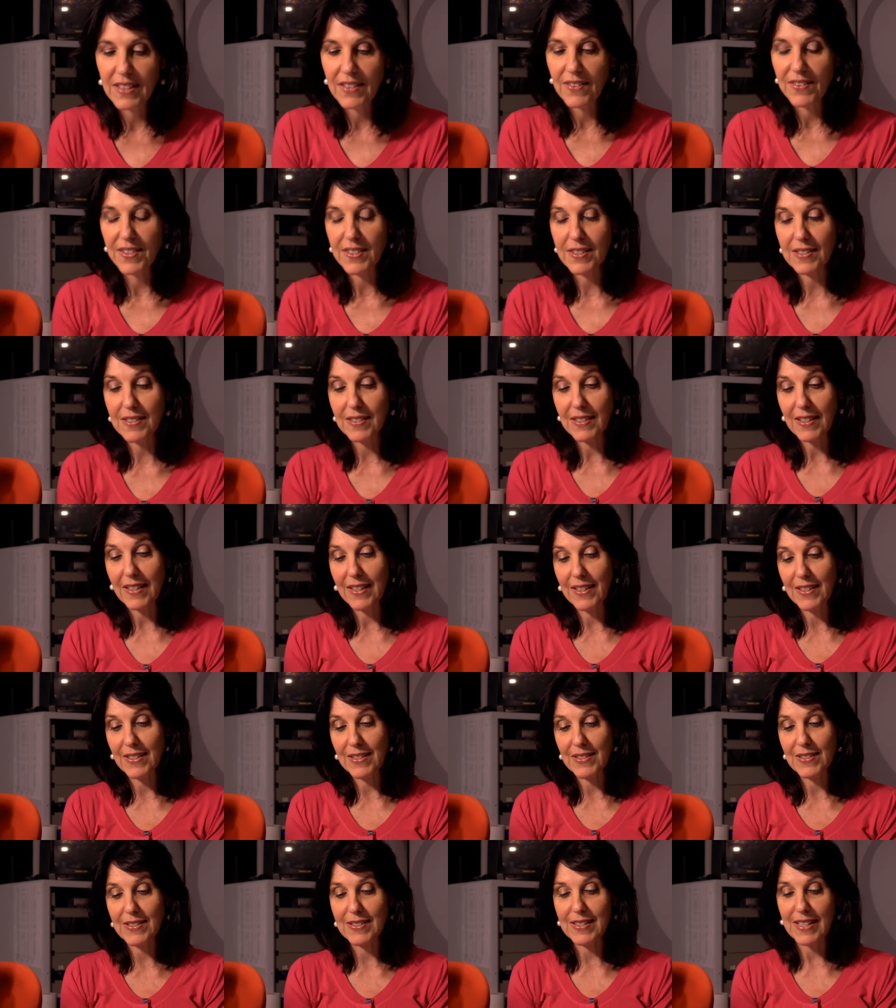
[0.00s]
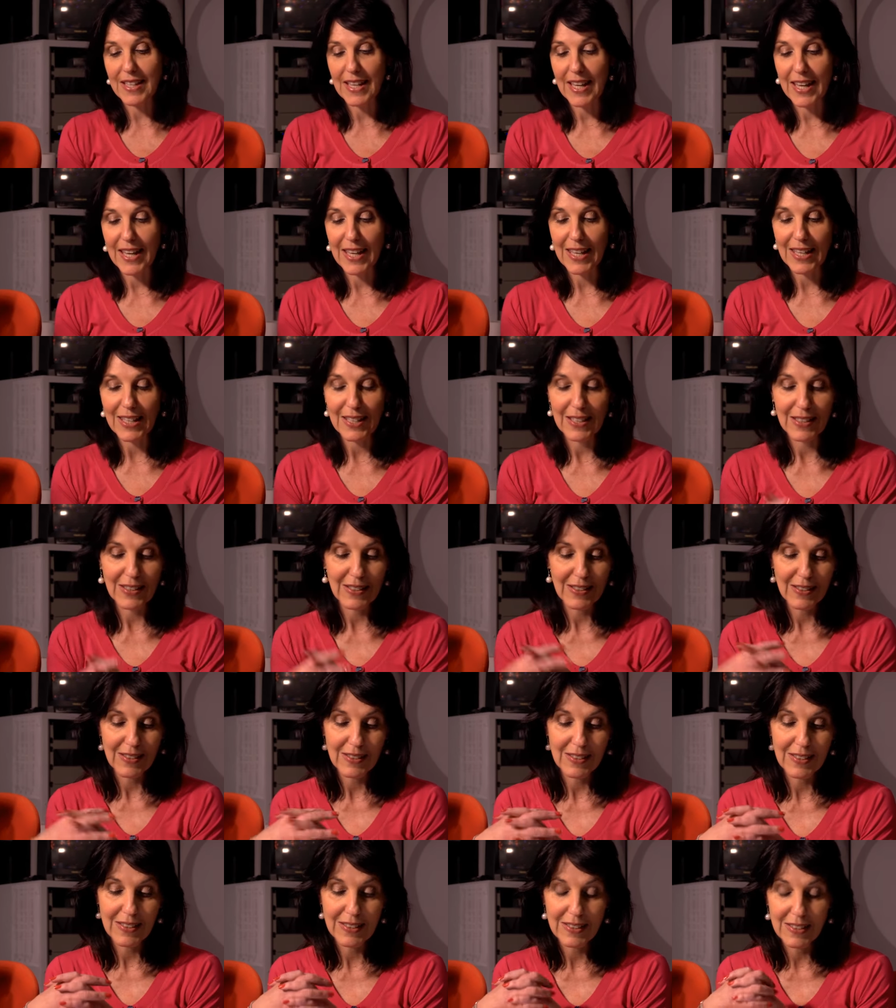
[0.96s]
This is a
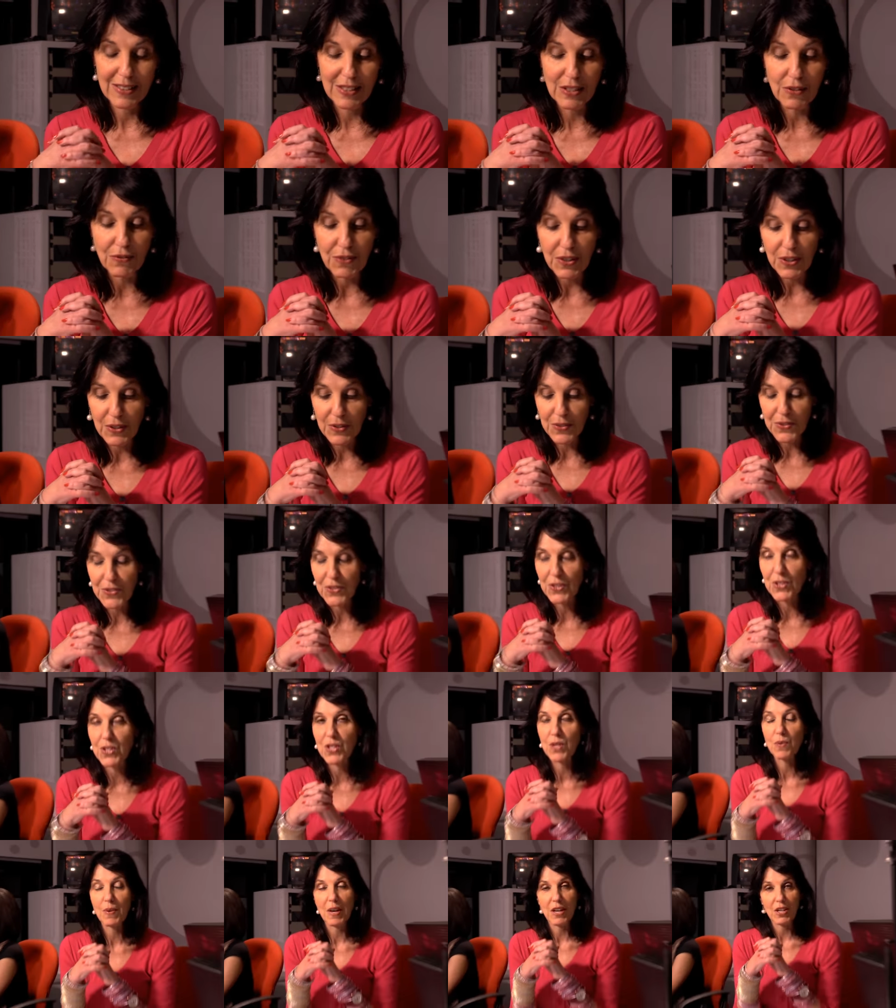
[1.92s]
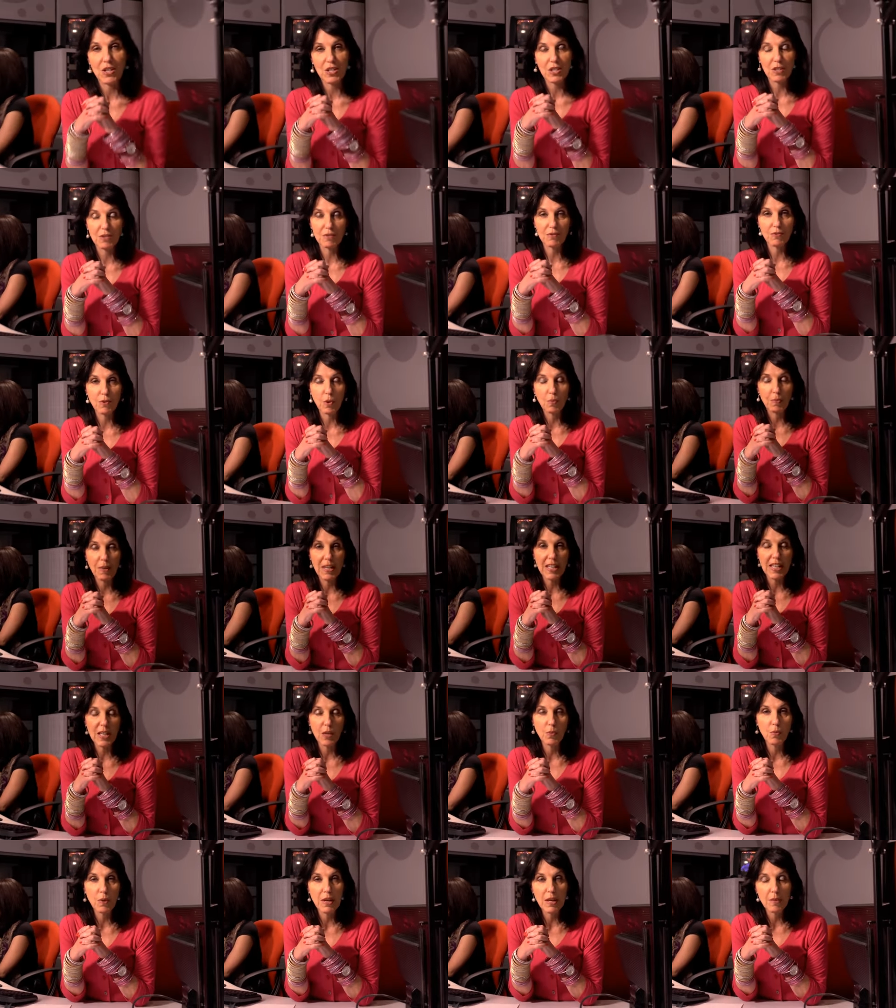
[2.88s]
difficult situation for
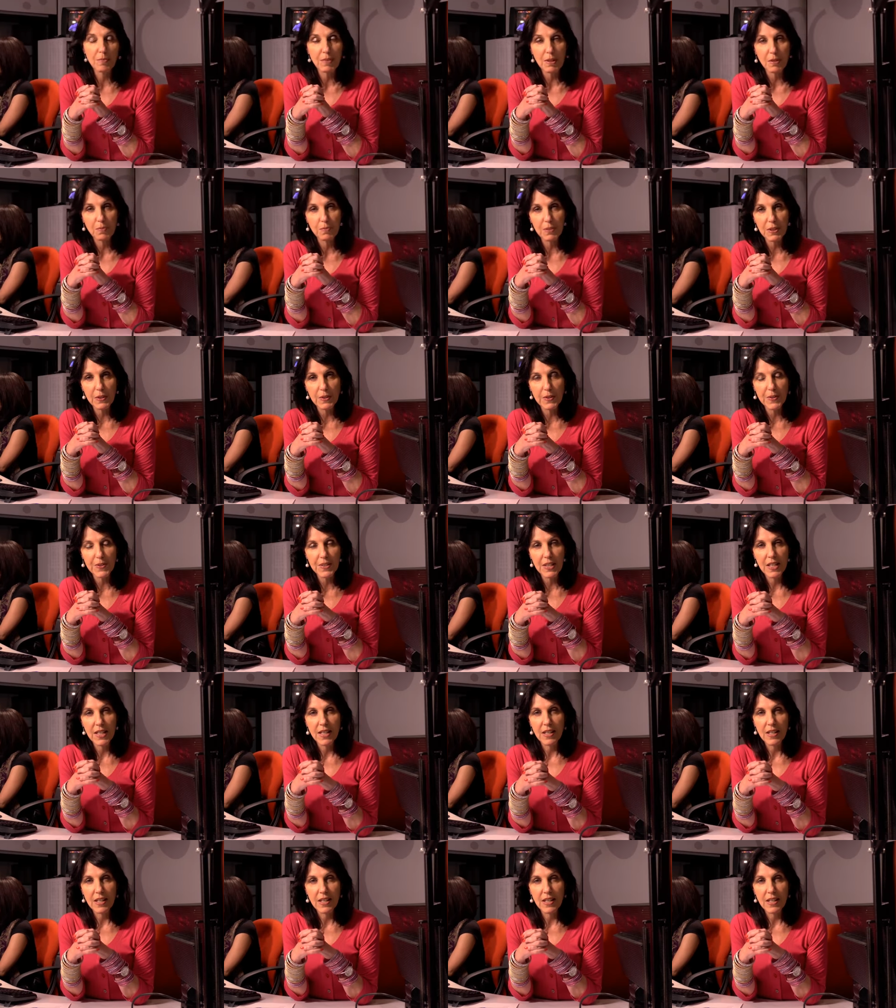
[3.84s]
many women, because